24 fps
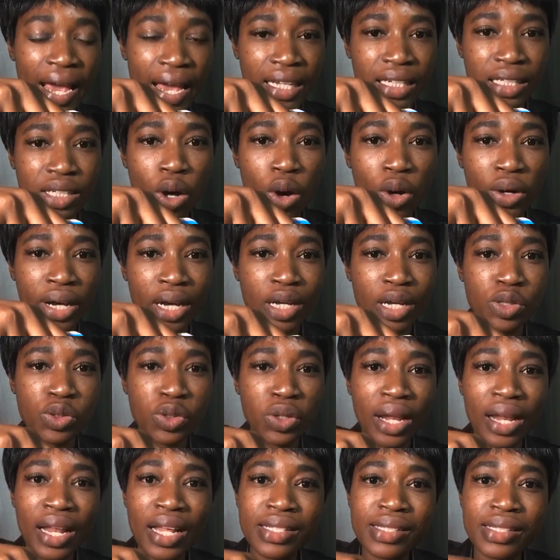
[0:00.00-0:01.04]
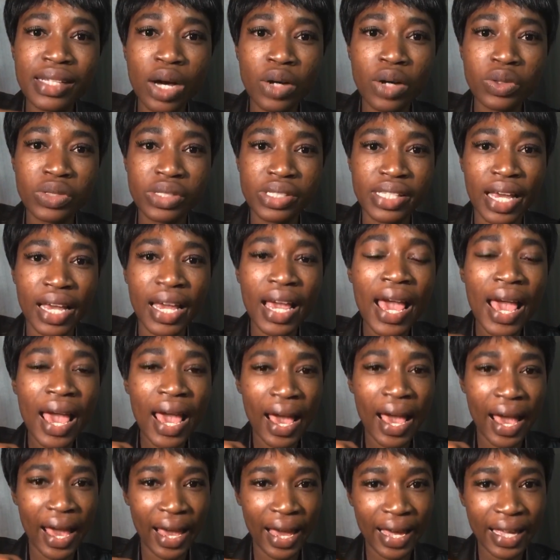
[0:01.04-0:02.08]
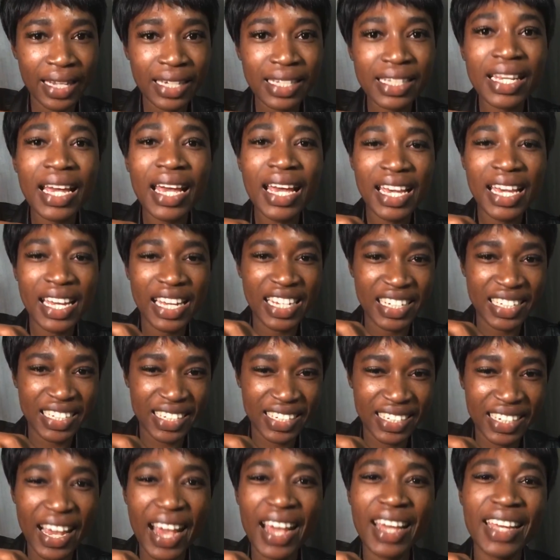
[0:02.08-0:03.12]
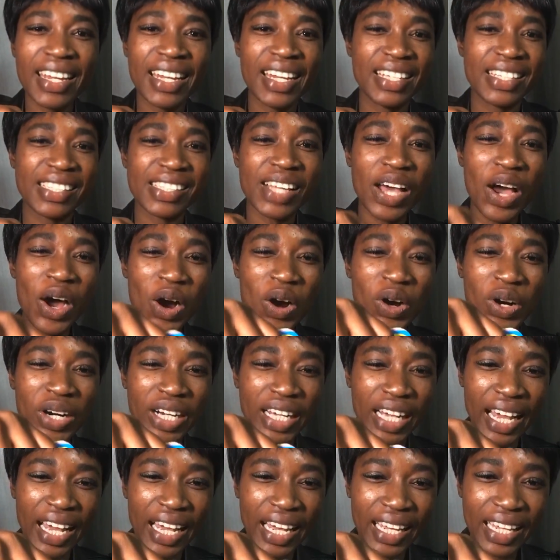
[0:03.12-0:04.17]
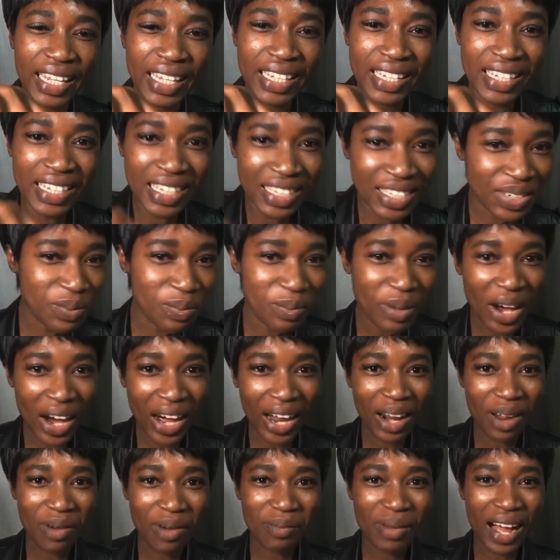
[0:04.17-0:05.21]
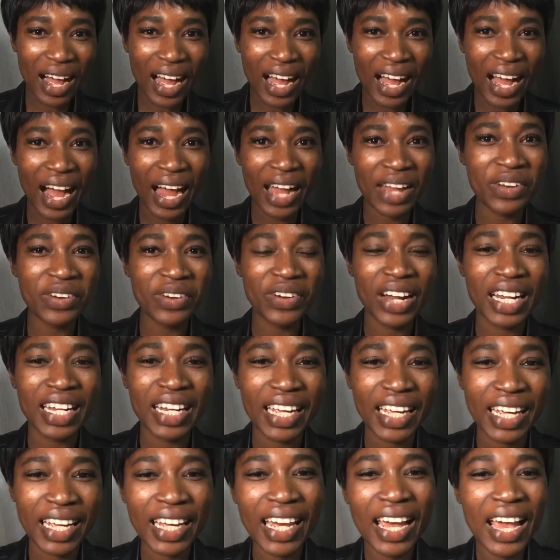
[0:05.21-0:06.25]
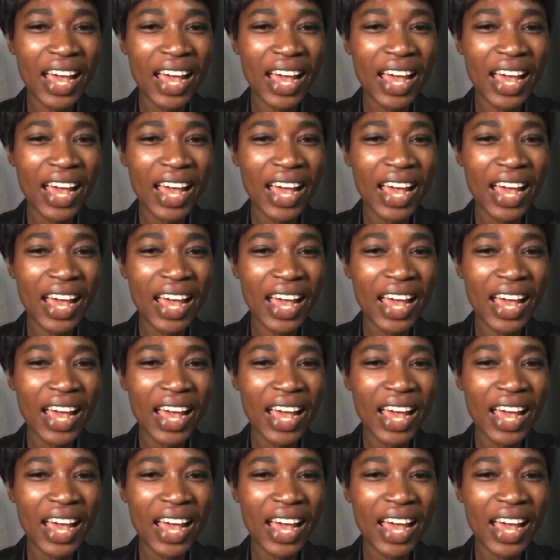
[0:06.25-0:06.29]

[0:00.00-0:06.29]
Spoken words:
Okay, so now let's see how to say hand in Chinese. Okay, Jumbe halama, are you ready?